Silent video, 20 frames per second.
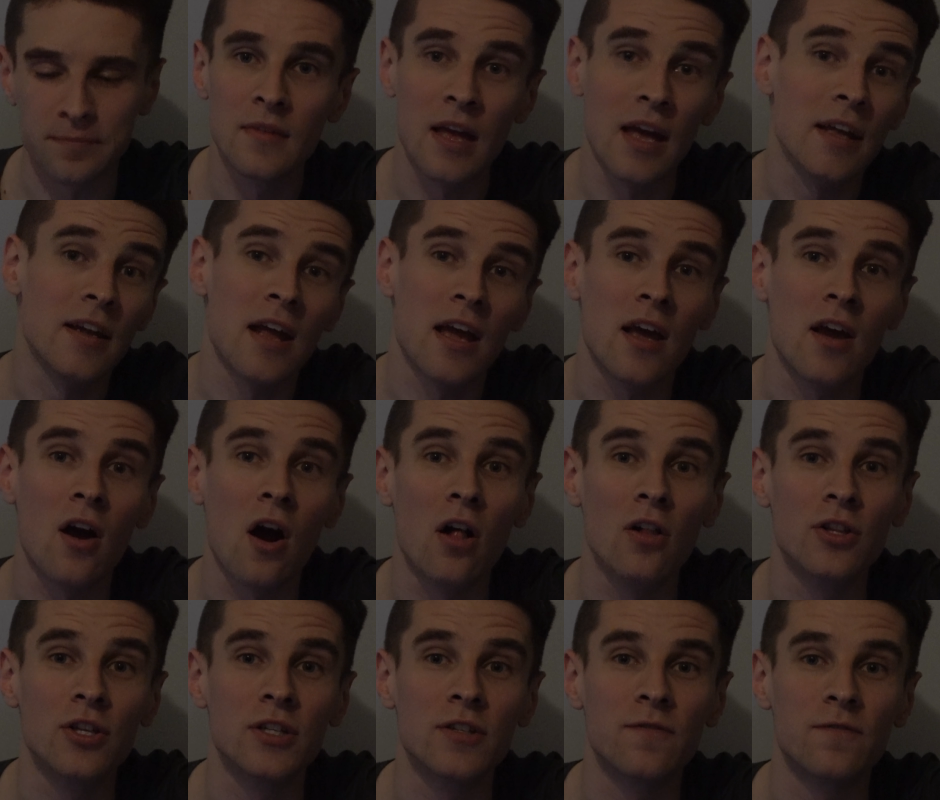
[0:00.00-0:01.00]
And I
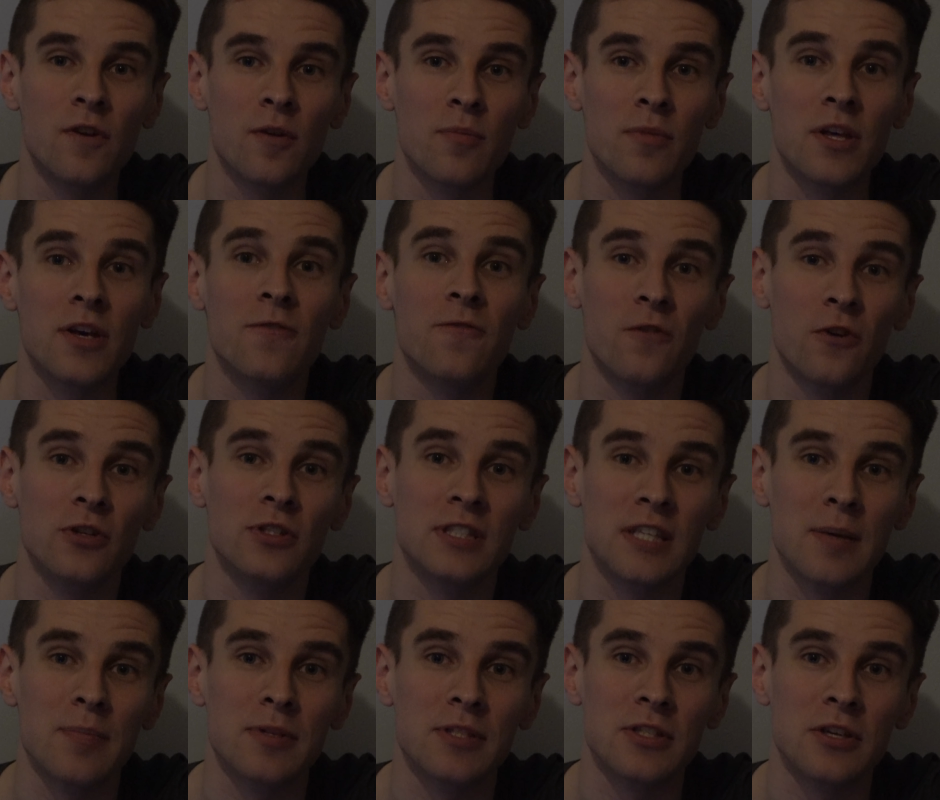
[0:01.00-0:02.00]
called it from the first
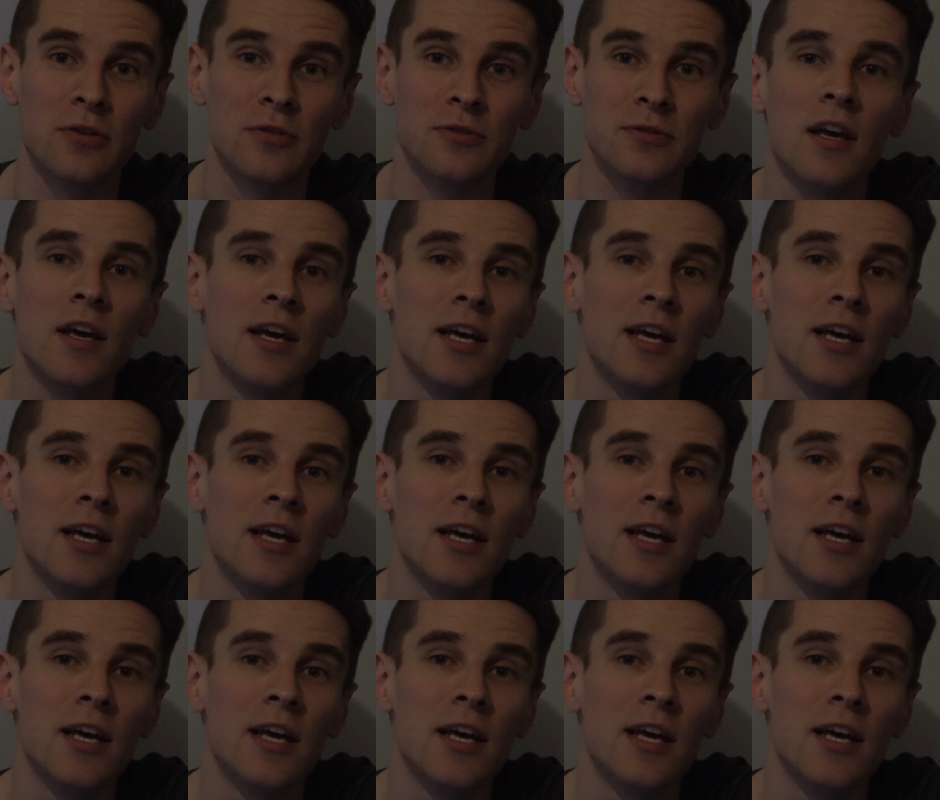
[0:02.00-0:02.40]
episode.